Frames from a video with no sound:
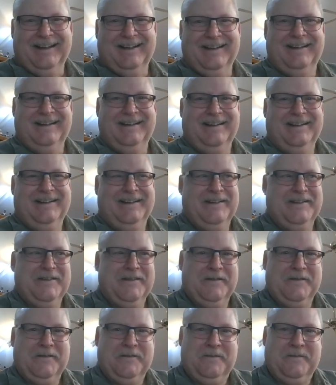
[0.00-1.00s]

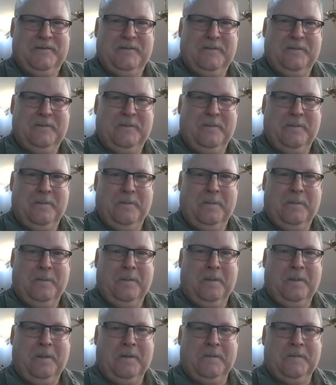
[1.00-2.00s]

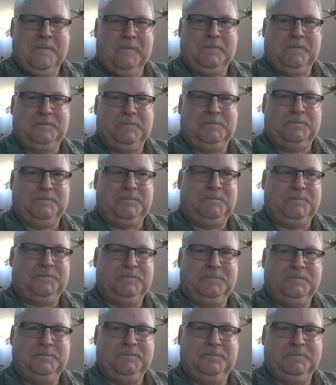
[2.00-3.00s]

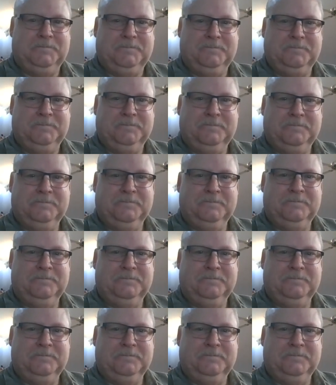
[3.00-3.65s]
[no speech]